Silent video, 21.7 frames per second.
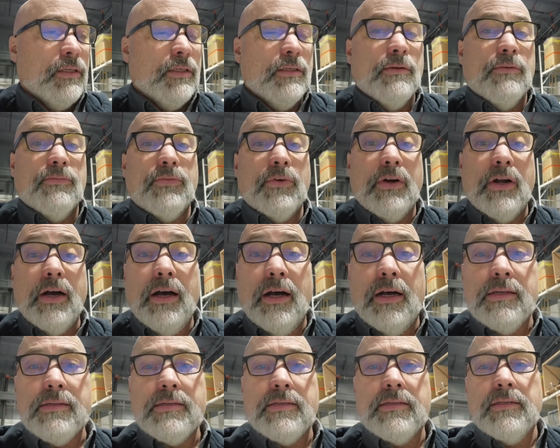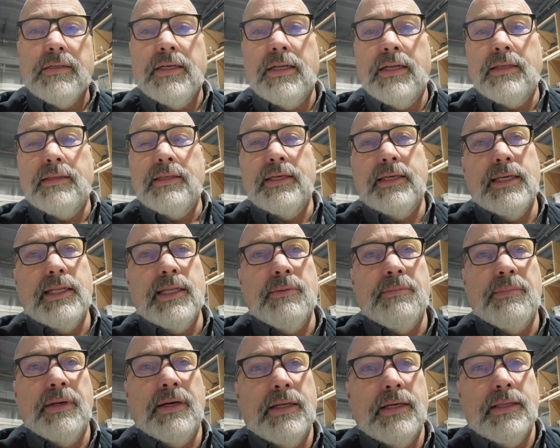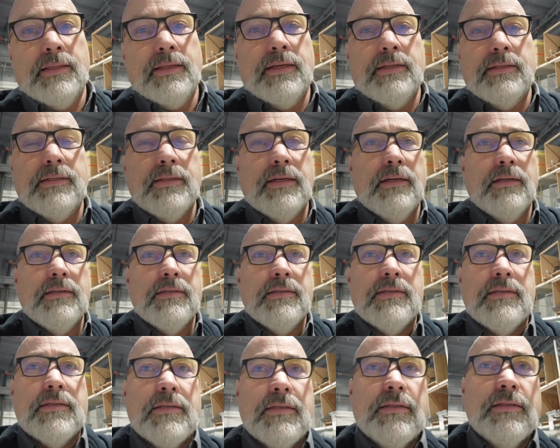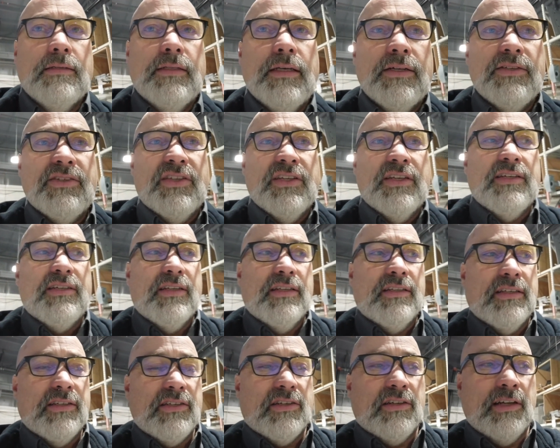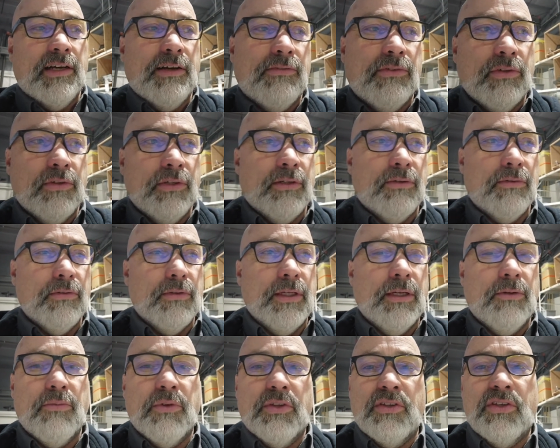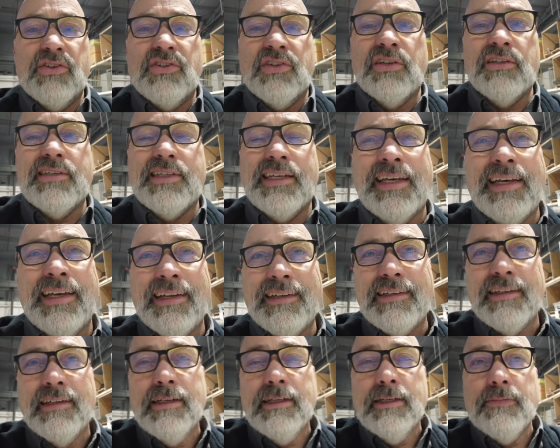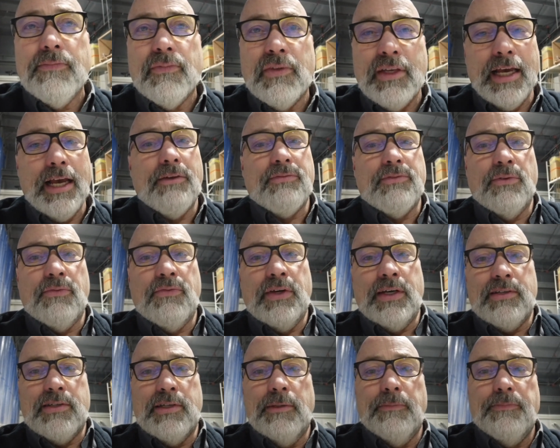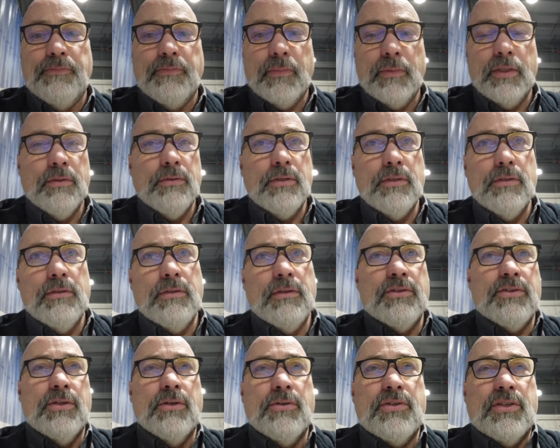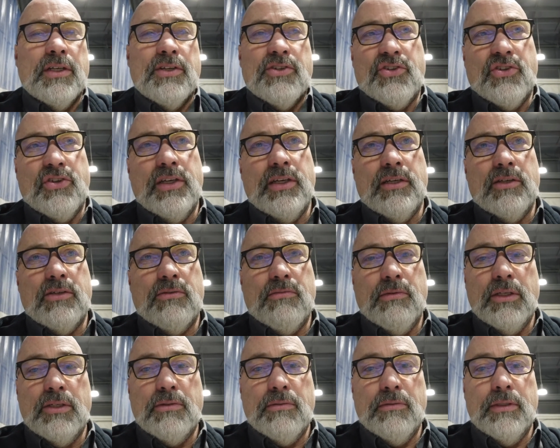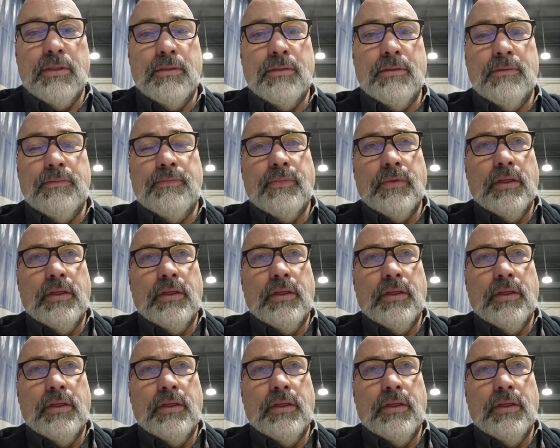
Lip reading: For us, and I think anybody that does this at this level and with this intent, you have to fix it. There's no such thing as puttying